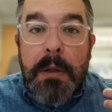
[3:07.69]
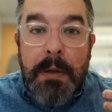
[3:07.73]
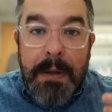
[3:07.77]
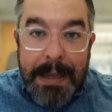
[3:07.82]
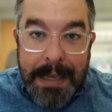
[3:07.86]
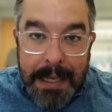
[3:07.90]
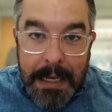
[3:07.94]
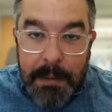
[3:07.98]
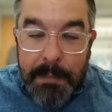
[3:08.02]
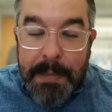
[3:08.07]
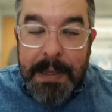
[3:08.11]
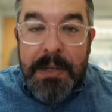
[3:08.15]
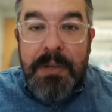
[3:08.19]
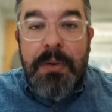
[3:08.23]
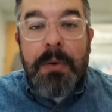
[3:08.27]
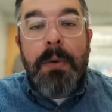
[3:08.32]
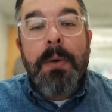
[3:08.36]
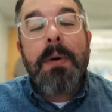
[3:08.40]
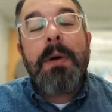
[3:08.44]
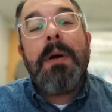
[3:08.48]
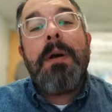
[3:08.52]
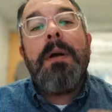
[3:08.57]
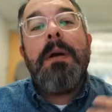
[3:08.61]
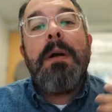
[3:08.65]
Get a
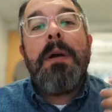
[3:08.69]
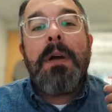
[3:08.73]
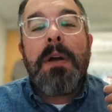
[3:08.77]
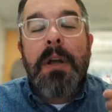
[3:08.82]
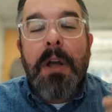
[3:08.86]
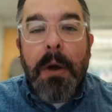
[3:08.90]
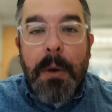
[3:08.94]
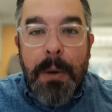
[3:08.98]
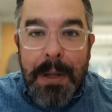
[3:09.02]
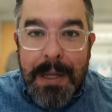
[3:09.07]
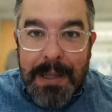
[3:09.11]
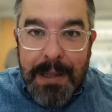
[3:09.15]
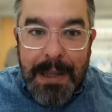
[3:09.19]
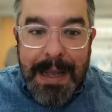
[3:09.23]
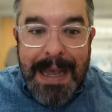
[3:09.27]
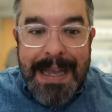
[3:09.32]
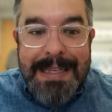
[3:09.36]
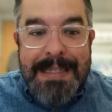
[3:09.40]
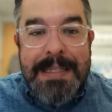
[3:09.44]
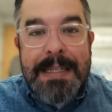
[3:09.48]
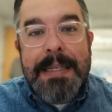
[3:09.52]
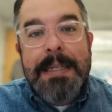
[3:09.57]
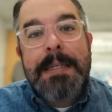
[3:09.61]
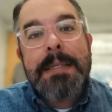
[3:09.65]
mentor, go to
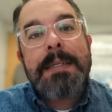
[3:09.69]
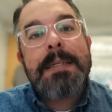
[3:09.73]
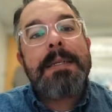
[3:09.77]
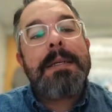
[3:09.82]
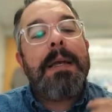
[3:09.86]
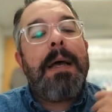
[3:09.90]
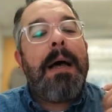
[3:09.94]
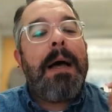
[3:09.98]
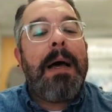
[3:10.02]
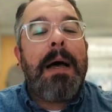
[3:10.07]
classes,